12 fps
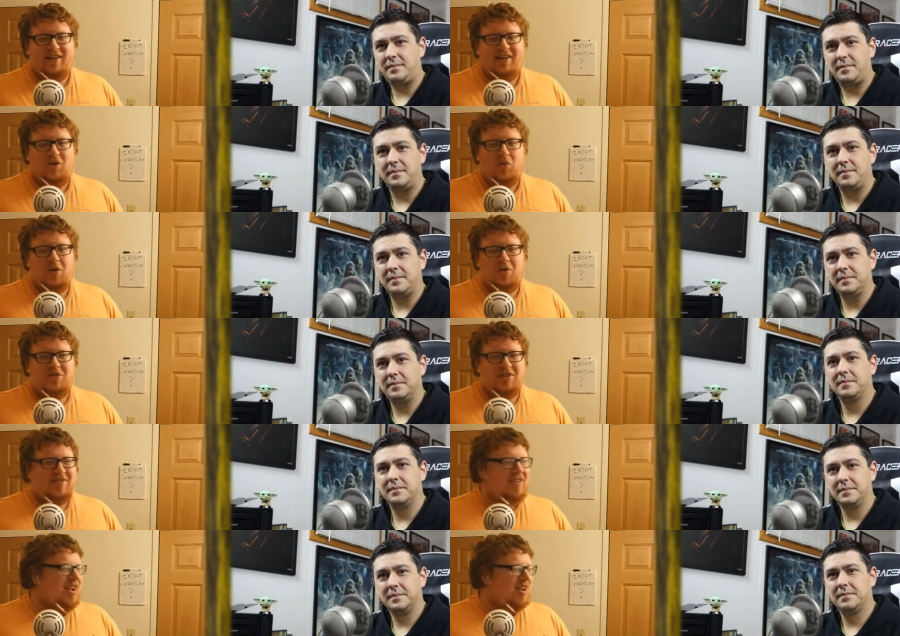Speaker 1: we were
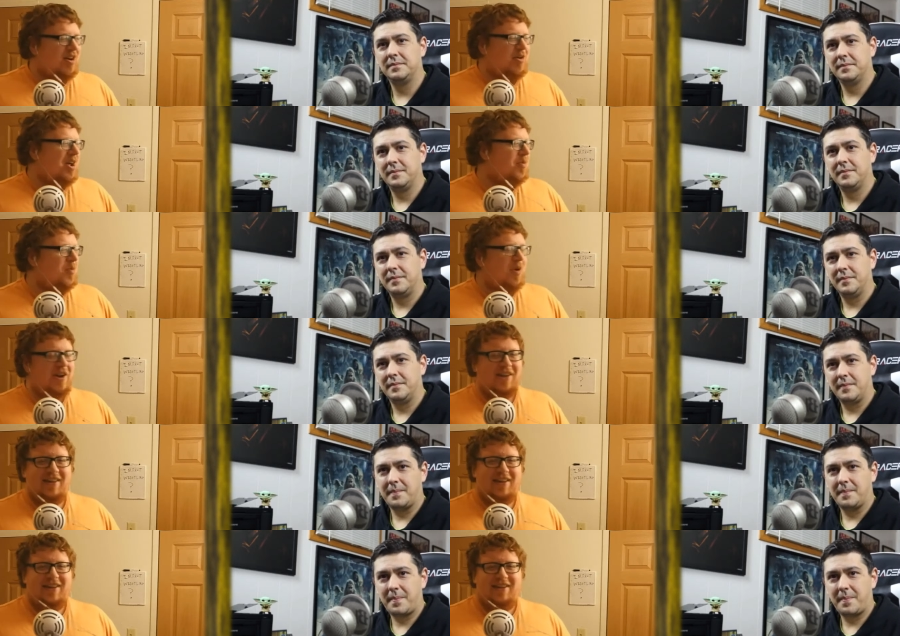just like, okay, what did
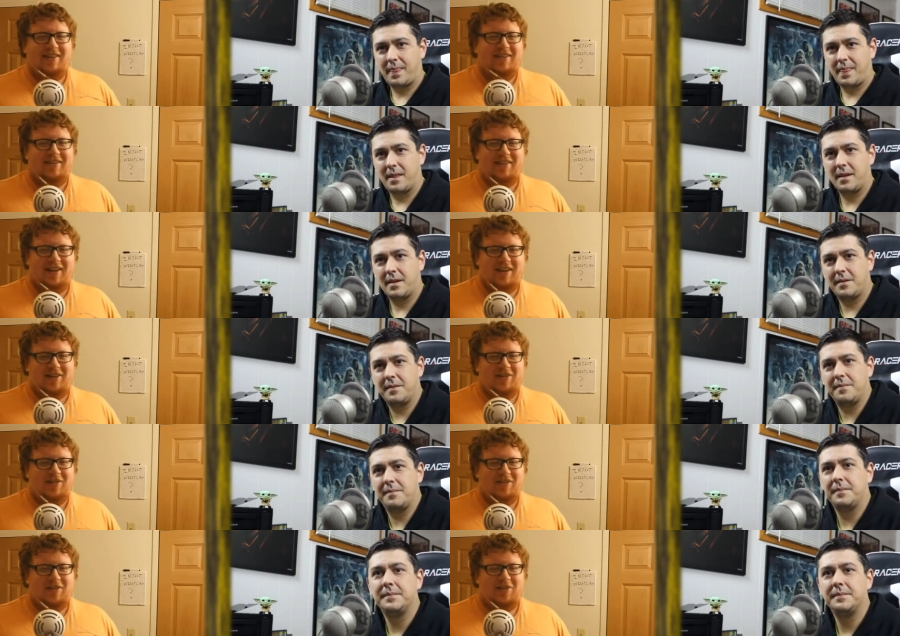he like?
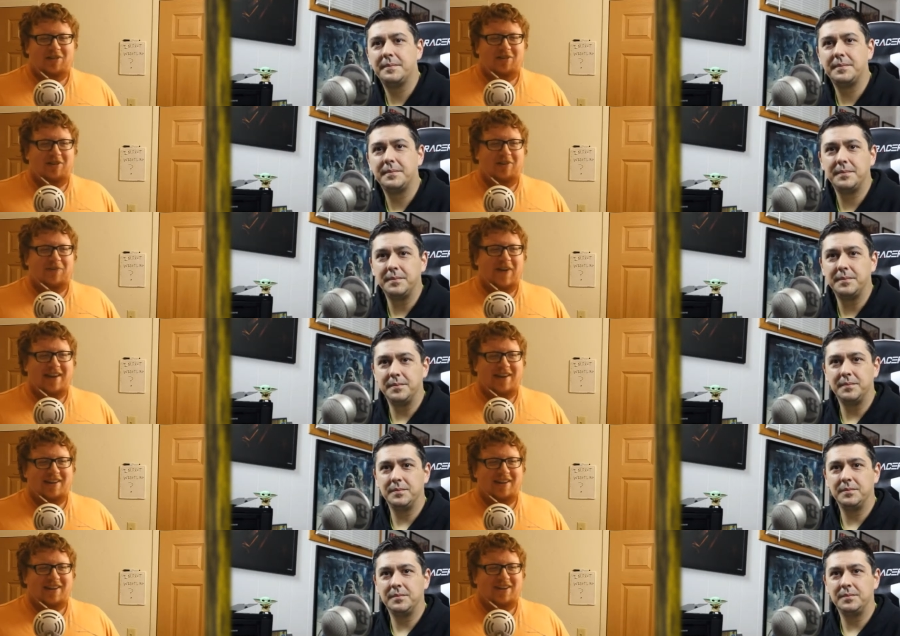They're clearly faking
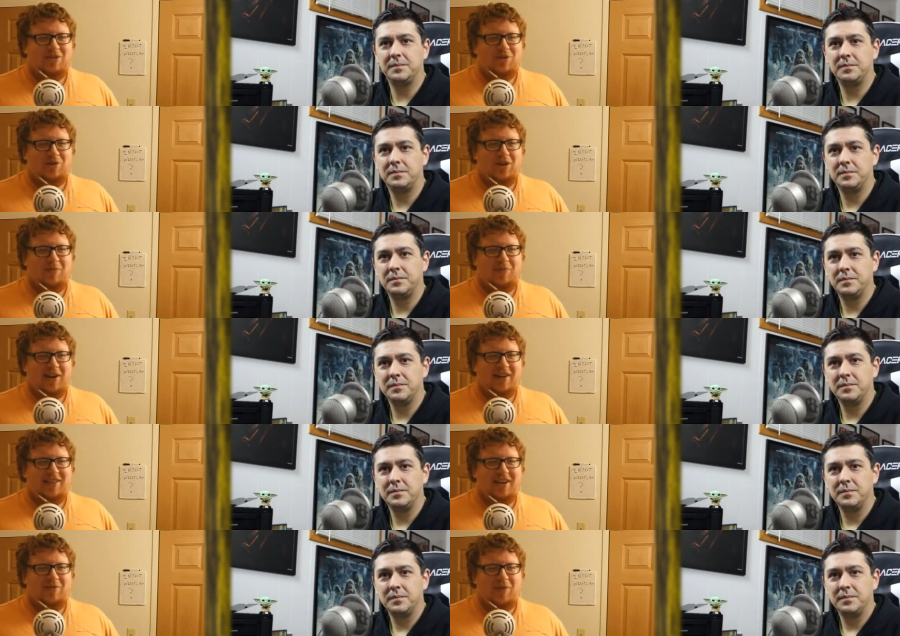an injury, but I
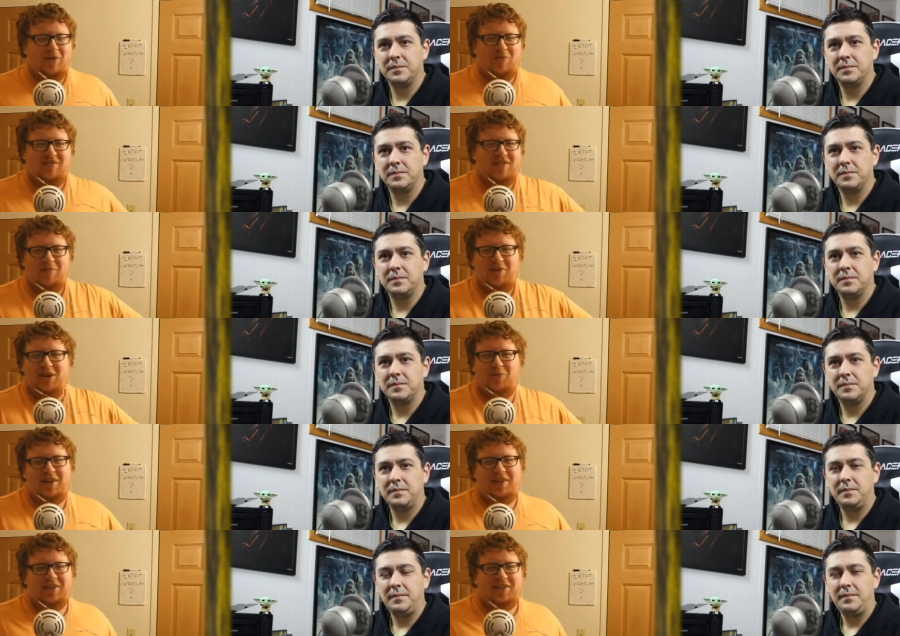think it was something
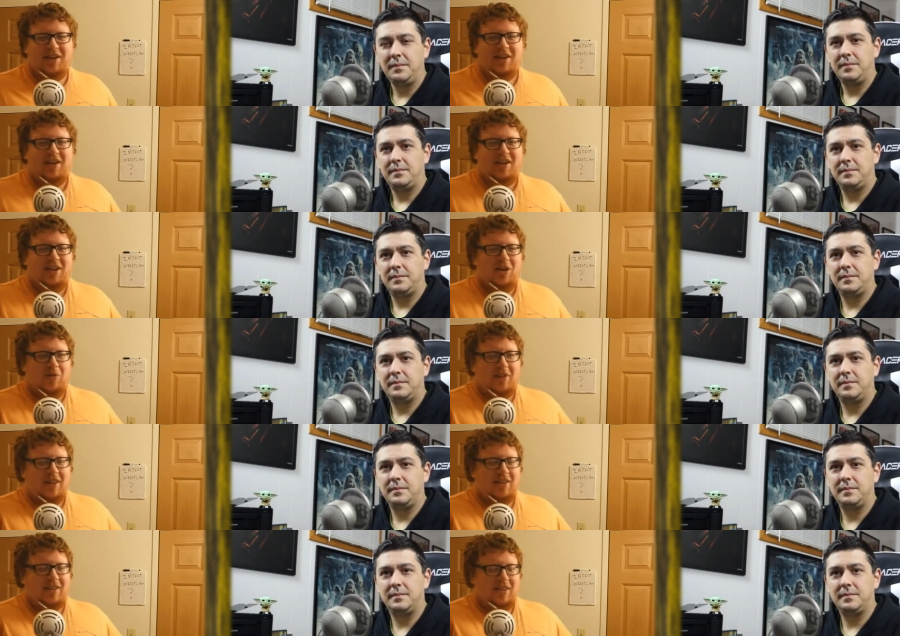with, you know,
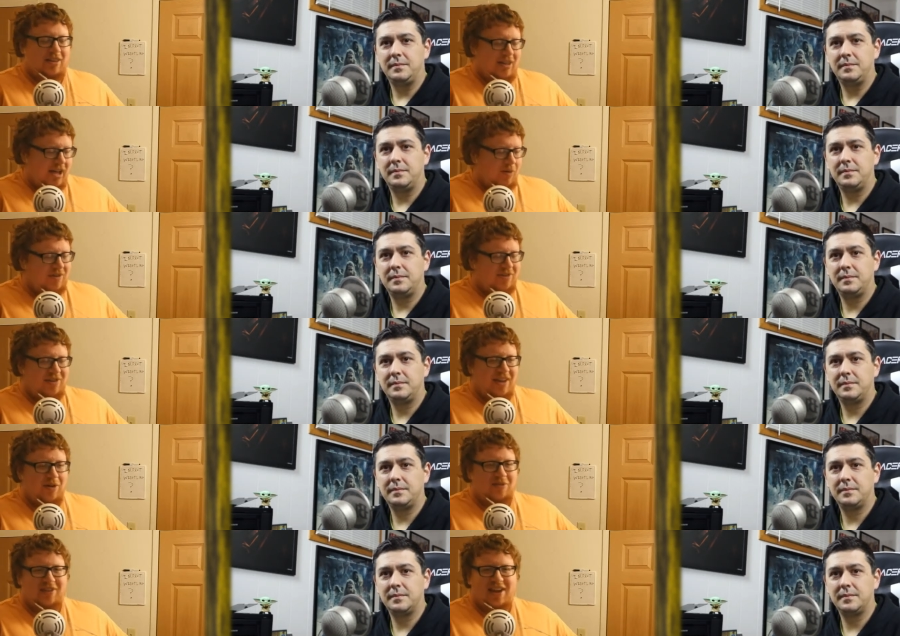that was that
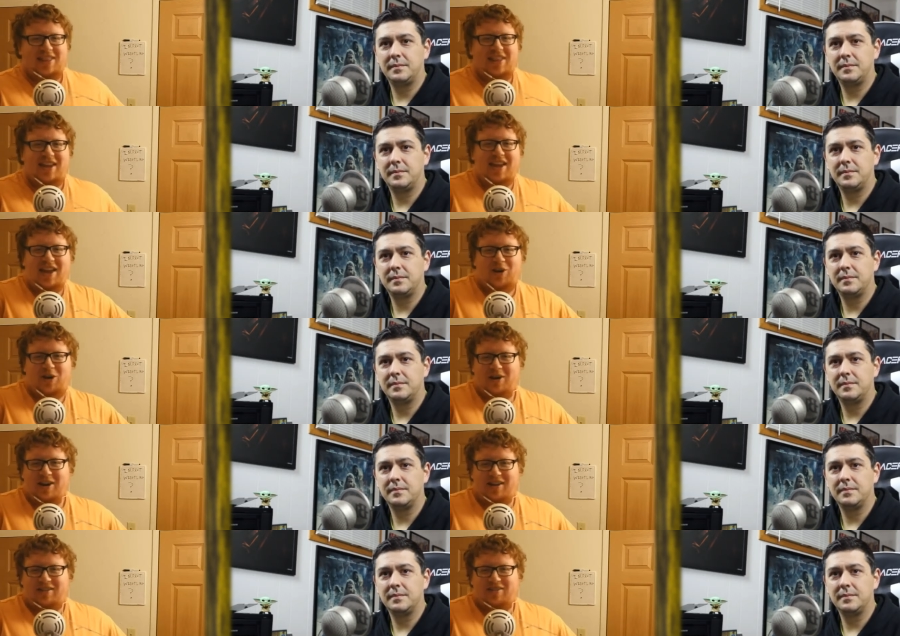was like the heater
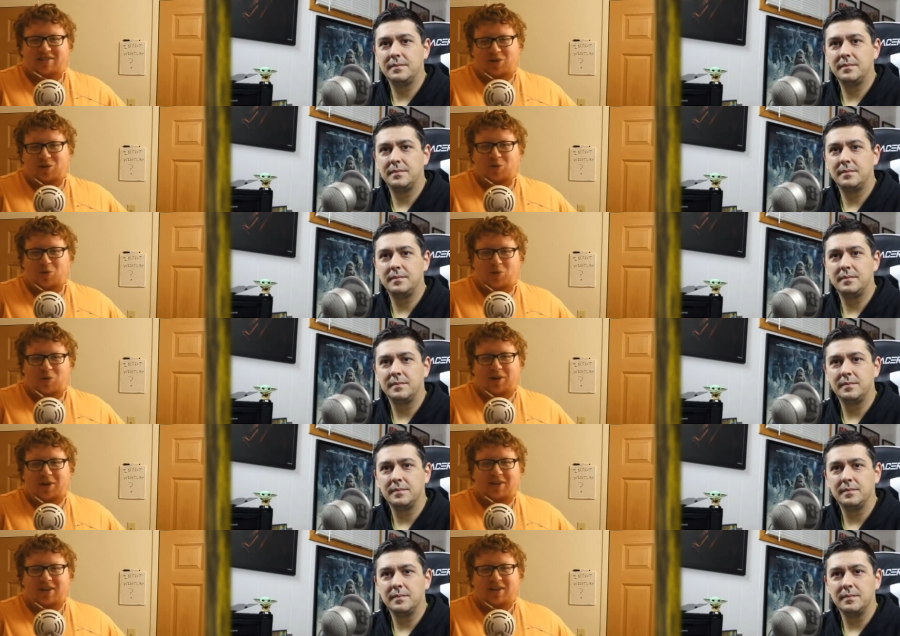next to
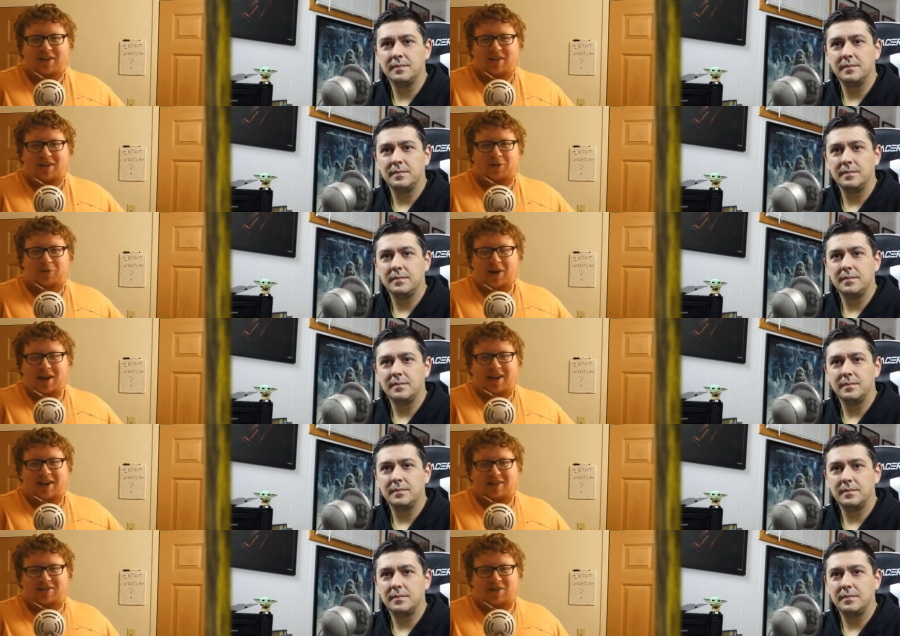the
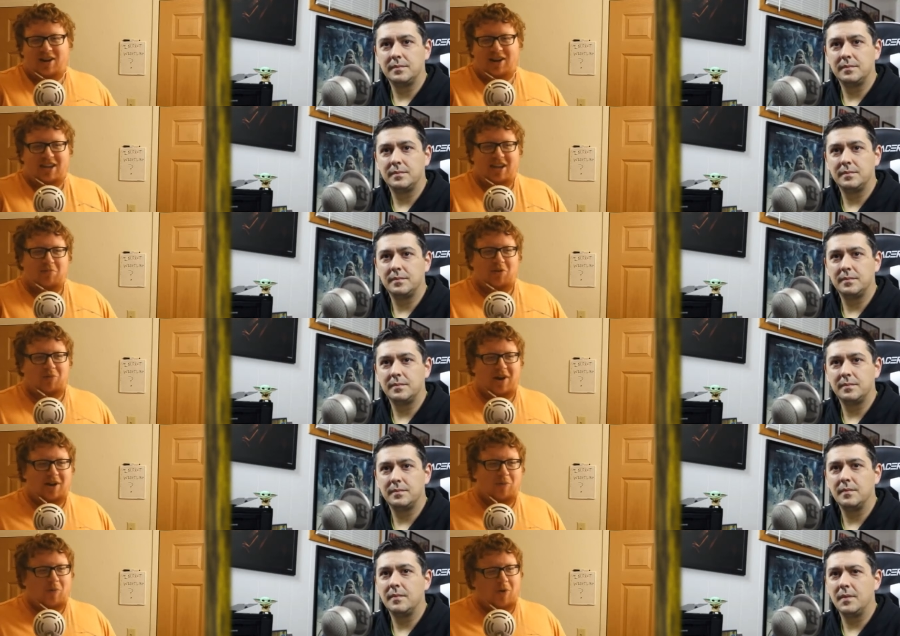ring, trying to keep the
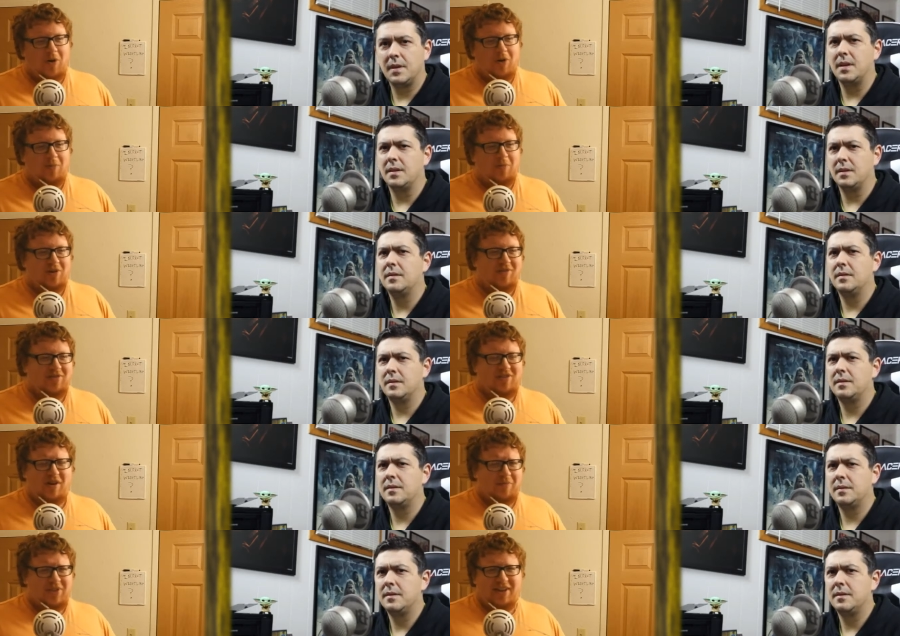ring warm or
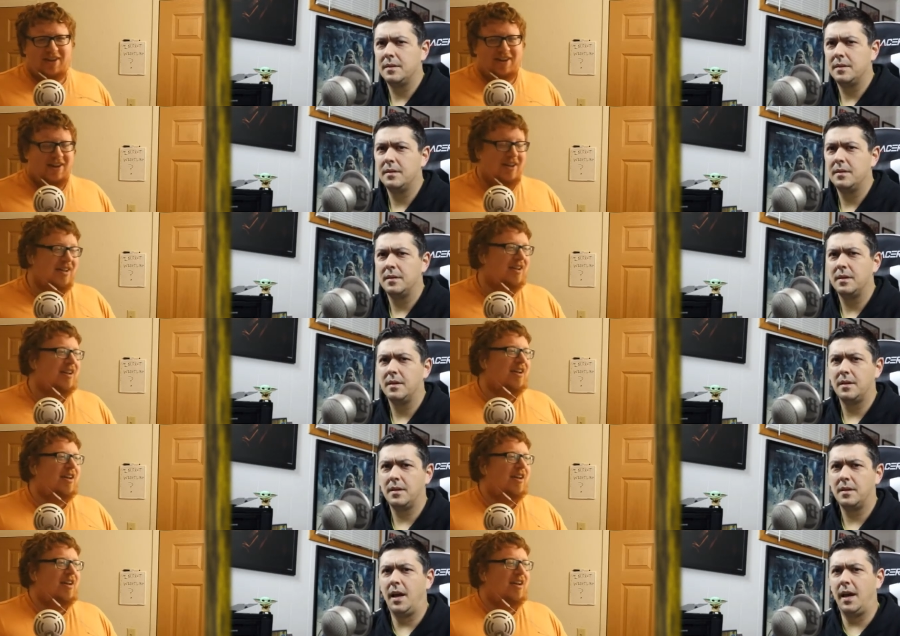something.
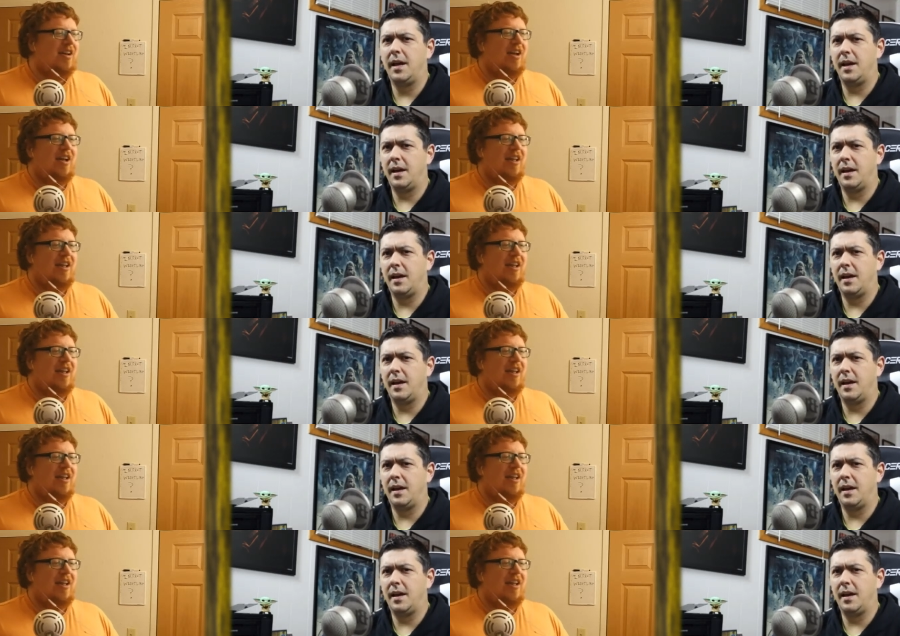Yeah, and yeah,